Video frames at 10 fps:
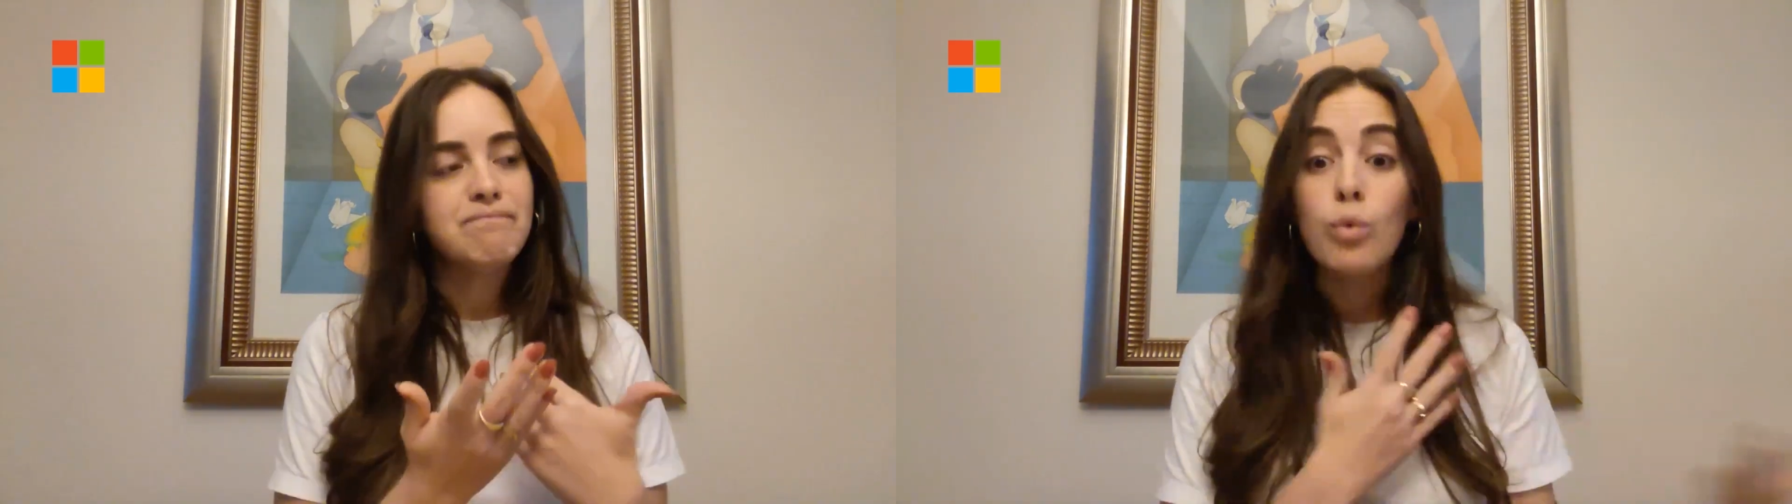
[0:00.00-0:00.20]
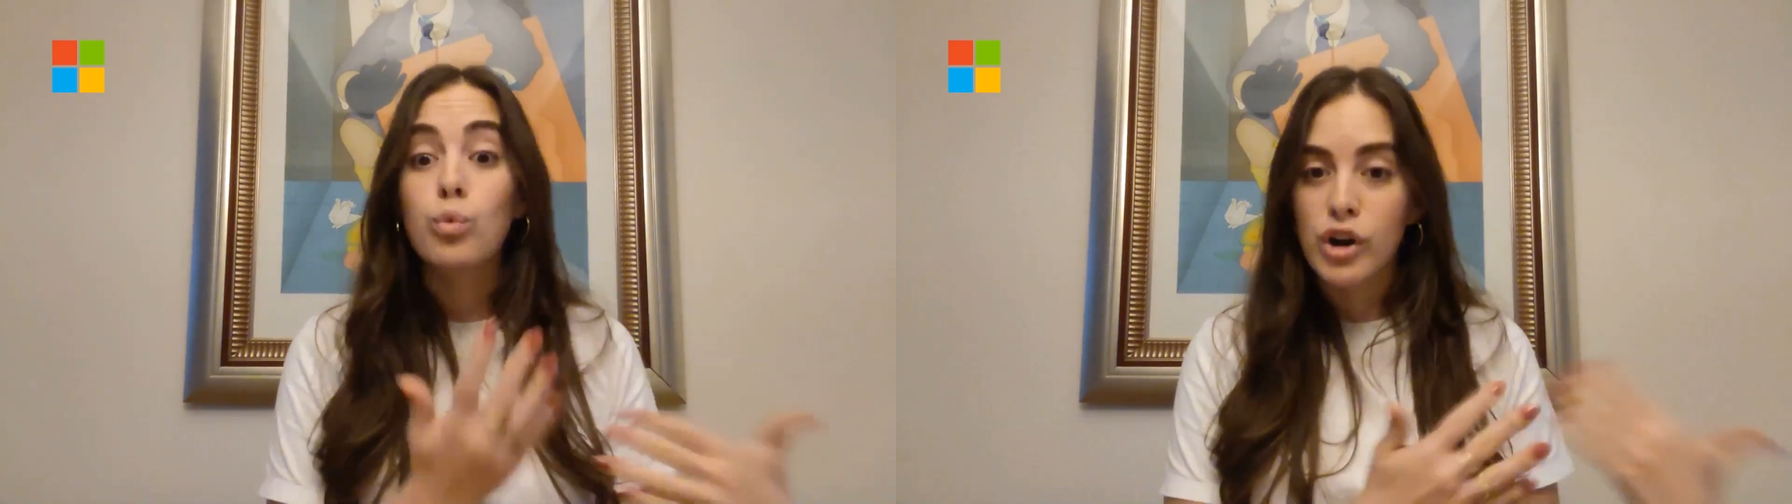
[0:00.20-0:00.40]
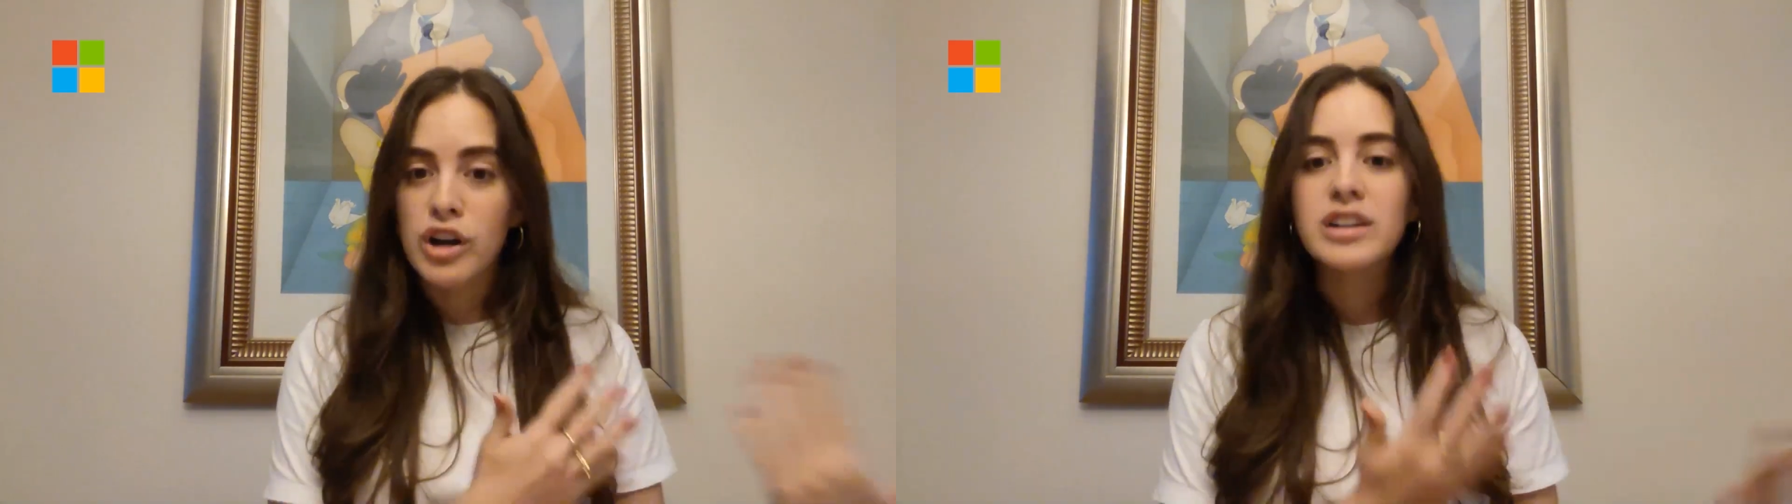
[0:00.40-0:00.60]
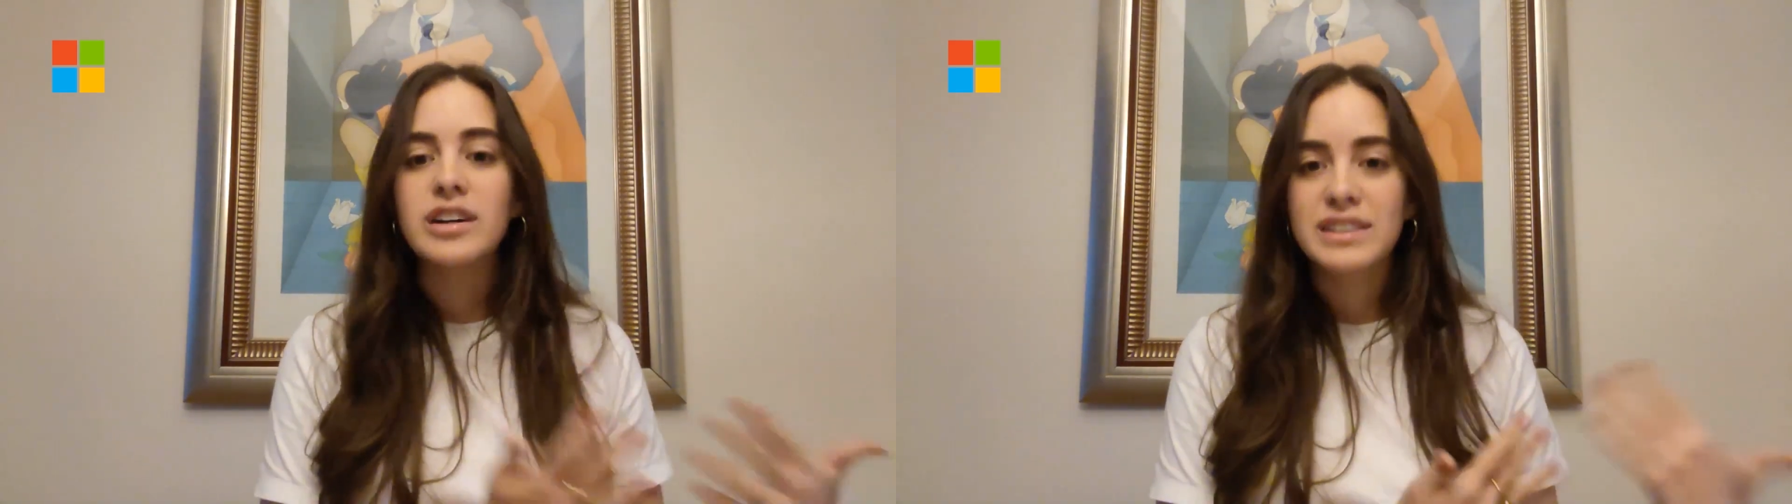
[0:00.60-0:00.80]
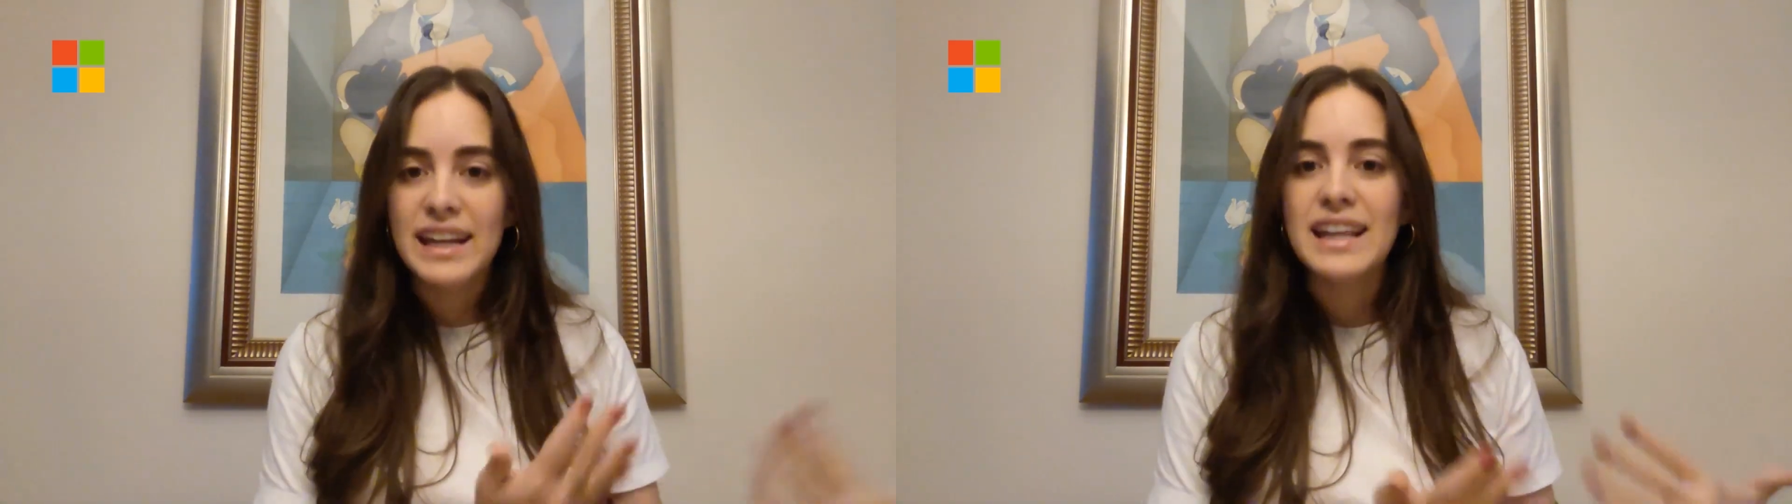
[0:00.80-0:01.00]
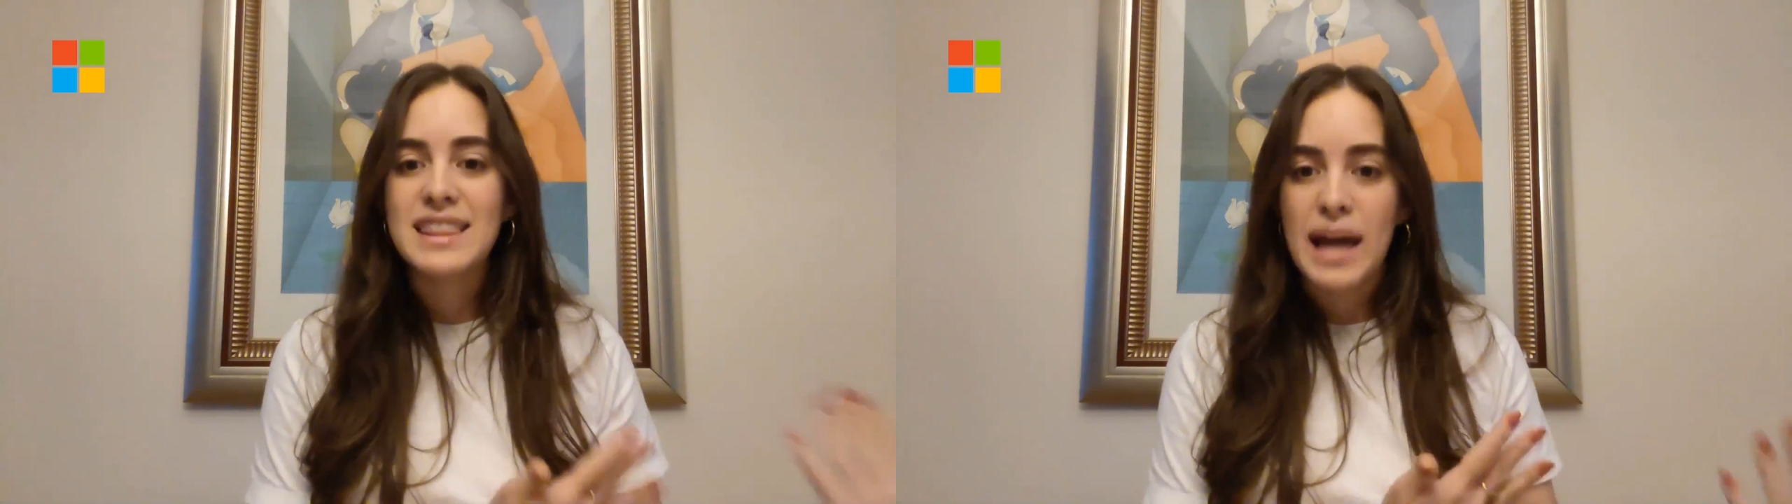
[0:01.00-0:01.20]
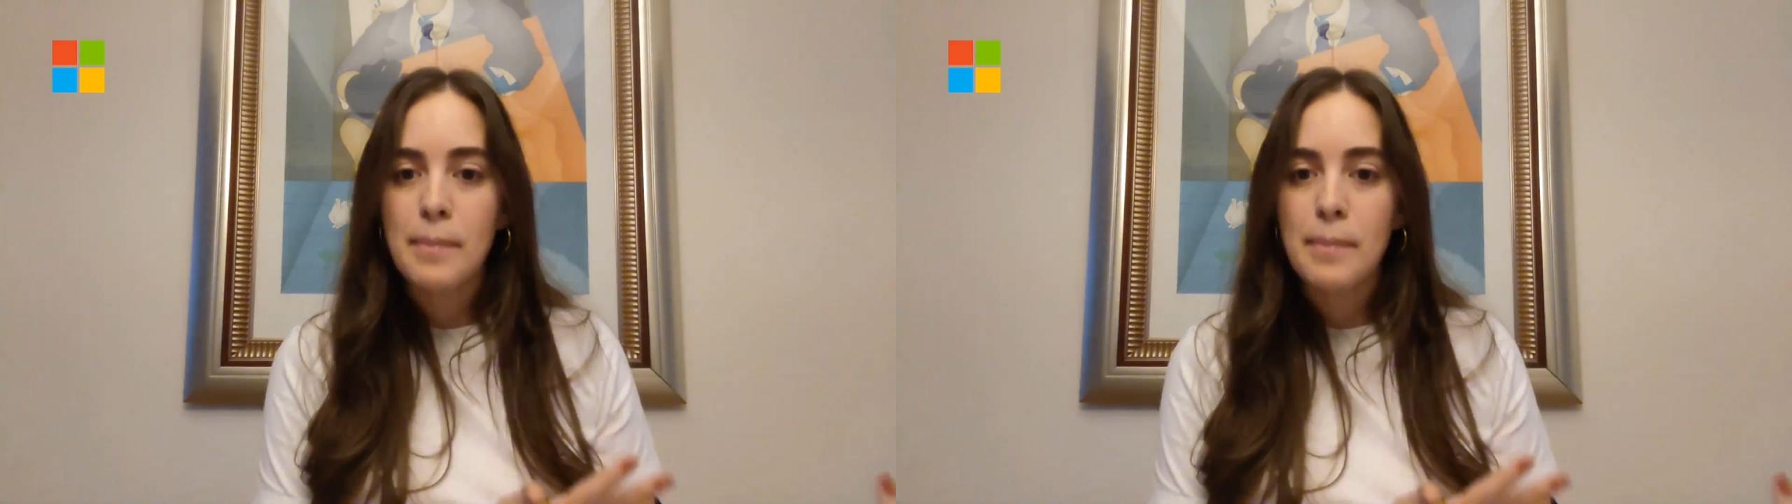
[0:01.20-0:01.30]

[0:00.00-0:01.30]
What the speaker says: work on getting that